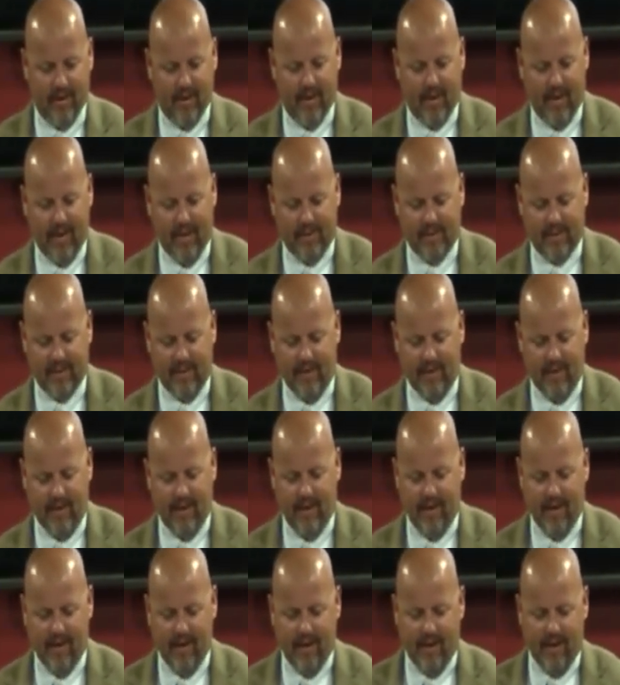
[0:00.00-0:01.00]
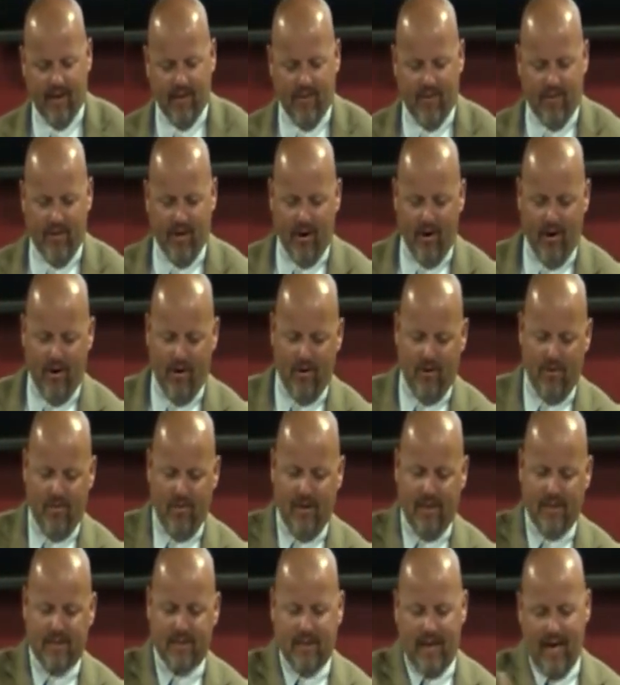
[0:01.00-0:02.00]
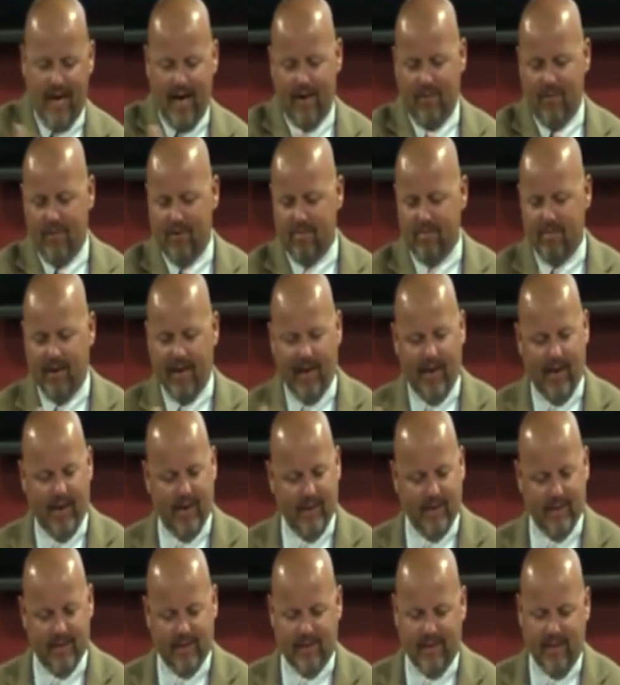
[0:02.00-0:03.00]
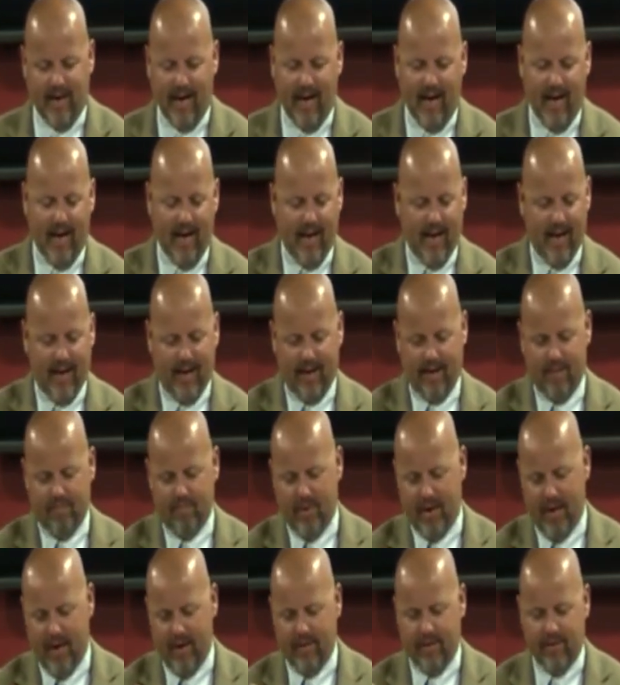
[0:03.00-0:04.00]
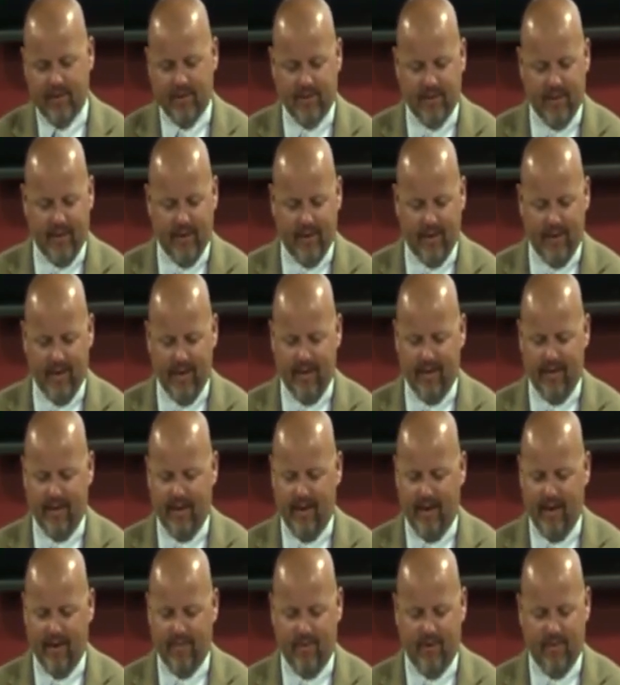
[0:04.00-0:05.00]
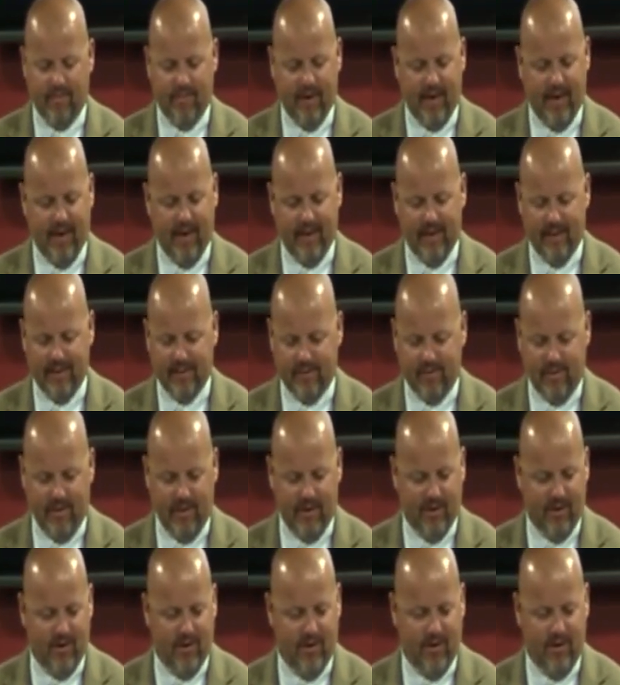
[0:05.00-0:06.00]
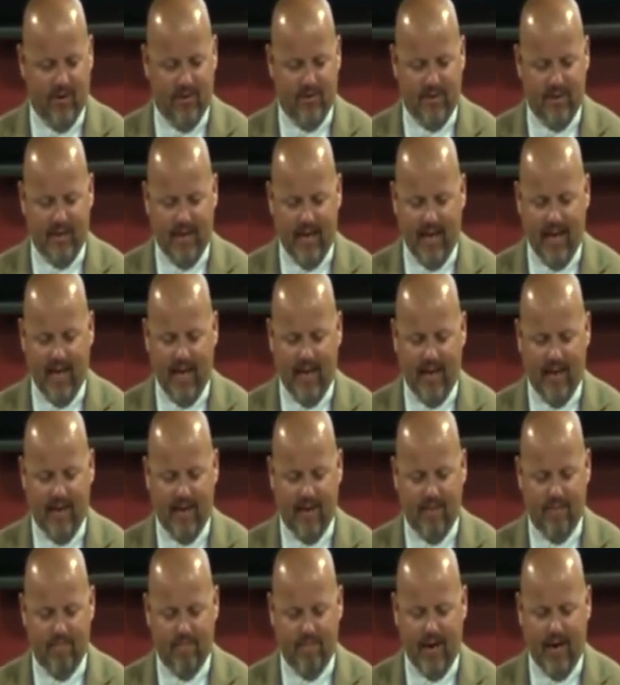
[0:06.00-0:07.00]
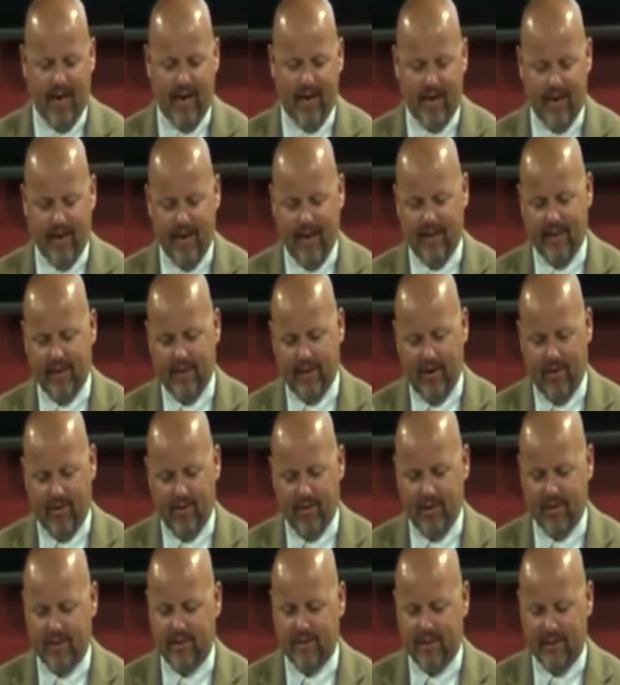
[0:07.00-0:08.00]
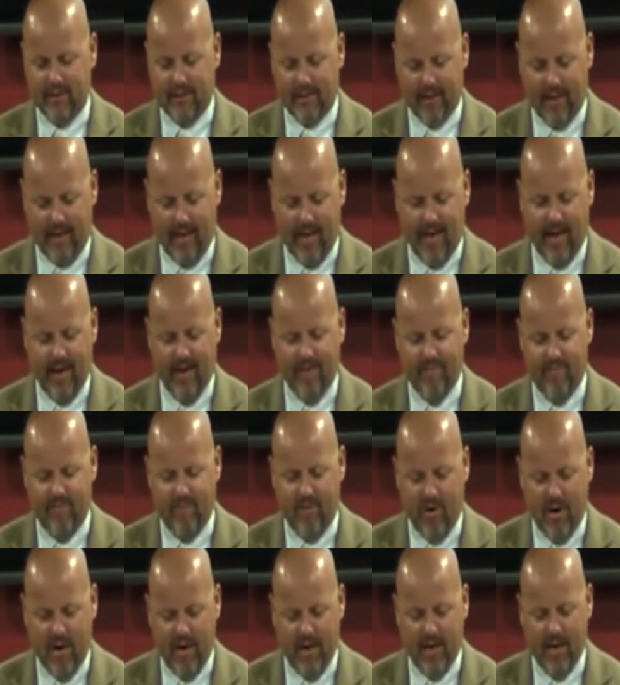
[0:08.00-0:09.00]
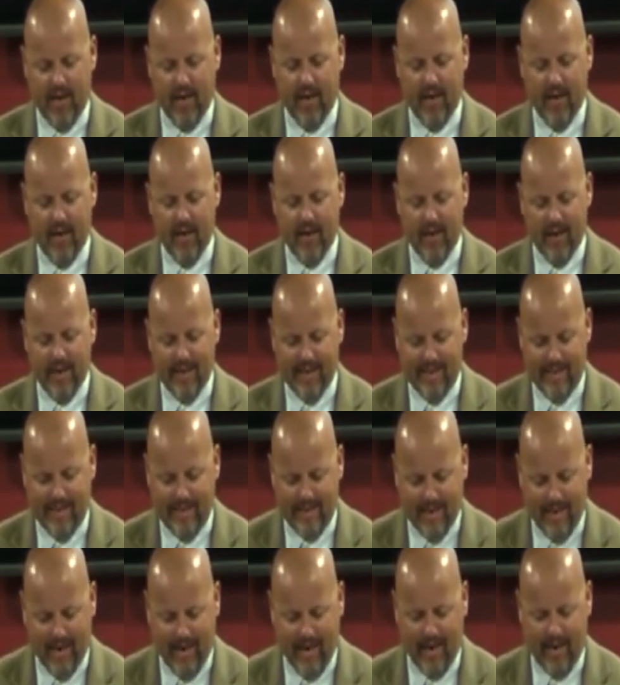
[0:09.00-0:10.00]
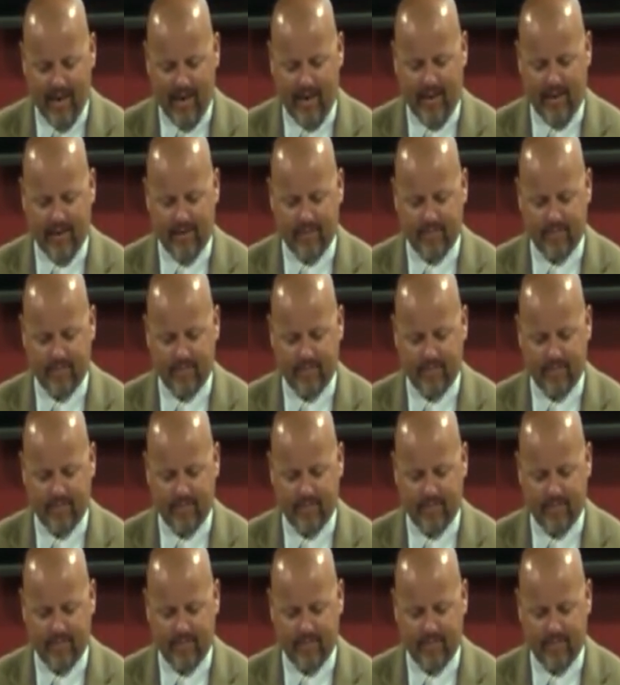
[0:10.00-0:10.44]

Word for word: He said, Though this outward man is dying and perishing, yet the inward man is renewed day by day. Notice it's every day.